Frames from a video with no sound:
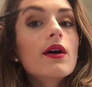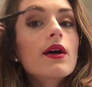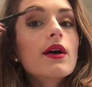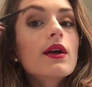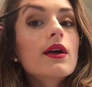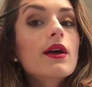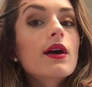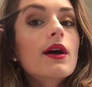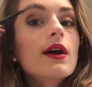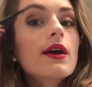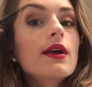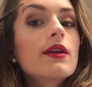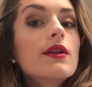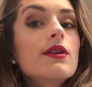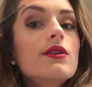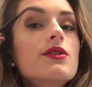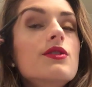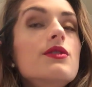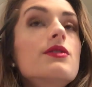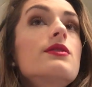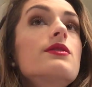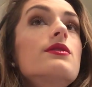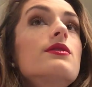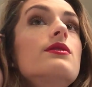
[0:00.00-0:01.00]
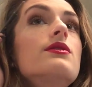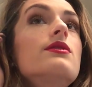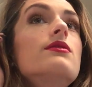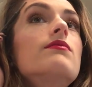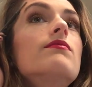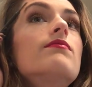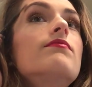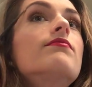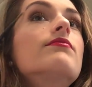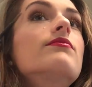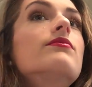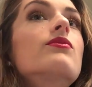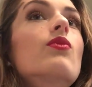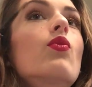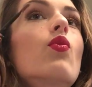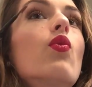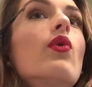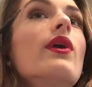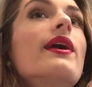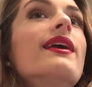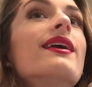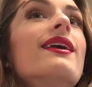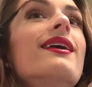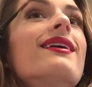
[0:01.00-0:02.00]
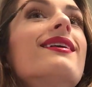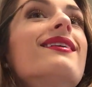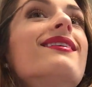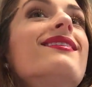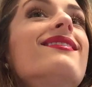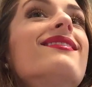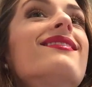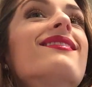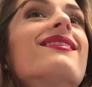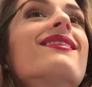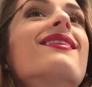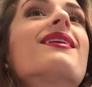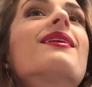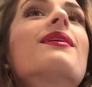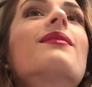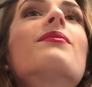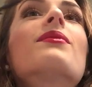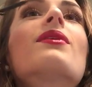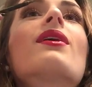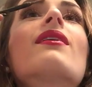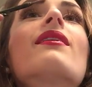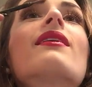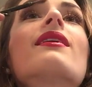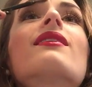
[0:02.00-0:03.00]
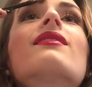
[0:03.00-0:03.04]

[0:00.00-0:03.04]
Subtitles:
I kind of just wing it. I'm not